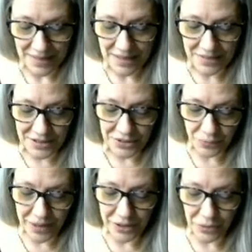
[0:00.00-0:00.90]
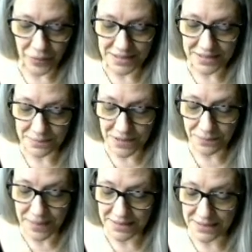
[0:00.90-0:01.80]
This Rider Waite Smith
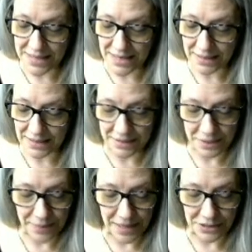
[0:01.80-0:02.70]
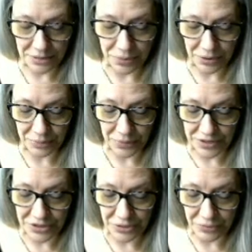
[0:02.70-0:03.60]
based deck and companion book brings
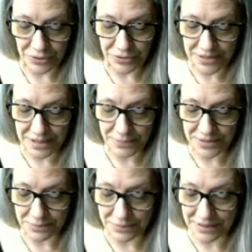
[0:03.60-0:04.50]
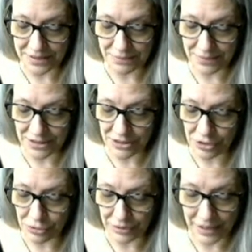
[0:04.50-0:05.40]
tarot's deep symbolism into
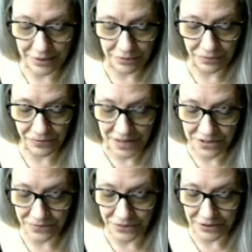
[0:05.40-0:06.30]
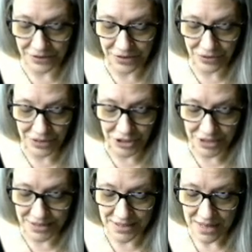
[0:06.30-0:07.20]
new light through fanciful
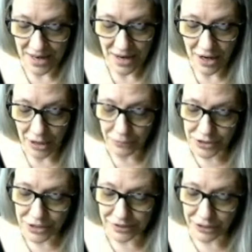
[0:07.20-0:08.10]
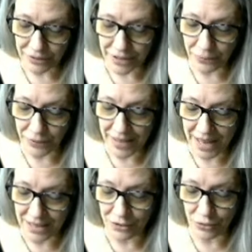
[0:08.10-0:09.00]
illustrations, originally created with
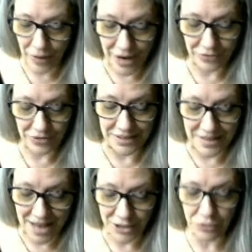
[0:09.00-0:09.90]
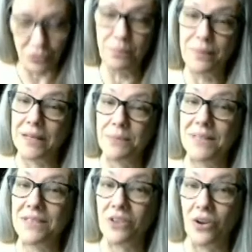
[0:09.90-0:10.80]
hand ground natural
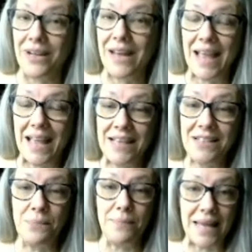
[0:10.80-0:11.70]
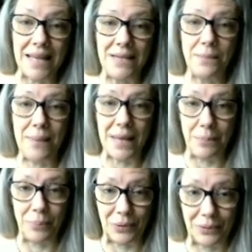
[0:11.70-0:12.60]
pigments on handmade
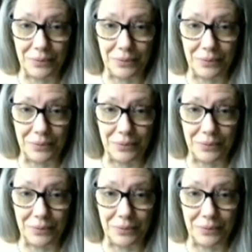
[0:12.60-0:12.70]
paper